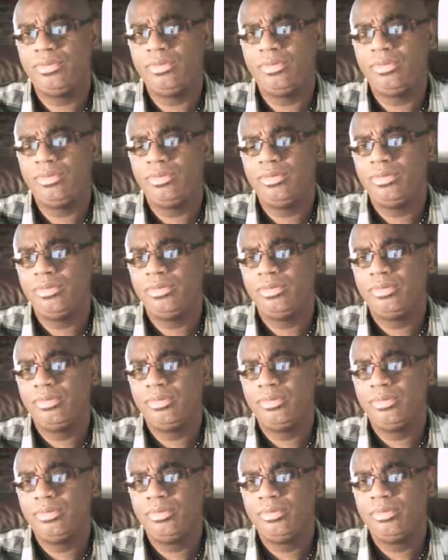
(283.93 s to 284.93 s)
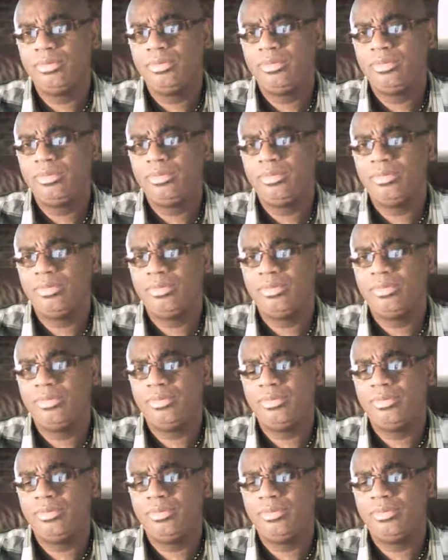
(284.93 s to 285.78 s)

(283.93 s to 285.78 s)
(silence)